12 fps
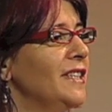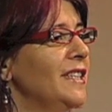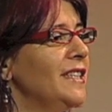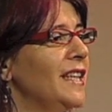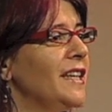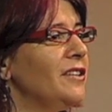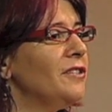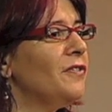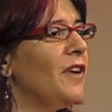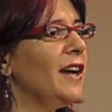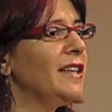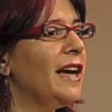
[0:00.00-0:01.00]
he, they could
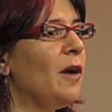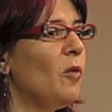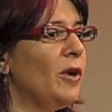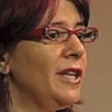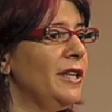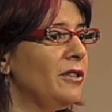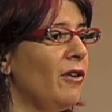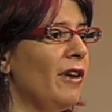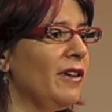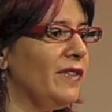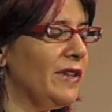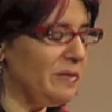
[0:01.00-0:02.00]
find out what he
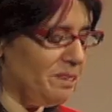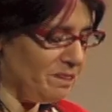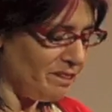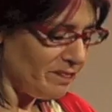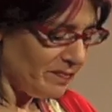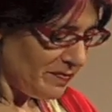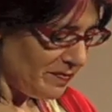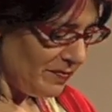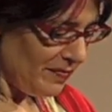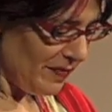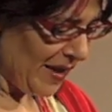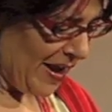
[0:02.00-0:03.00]
thought of it.
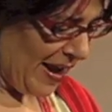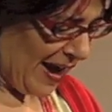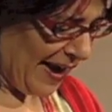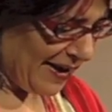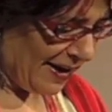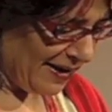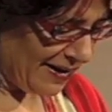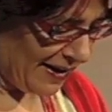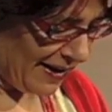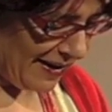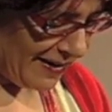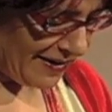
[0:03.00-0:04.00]
And I'll, uh,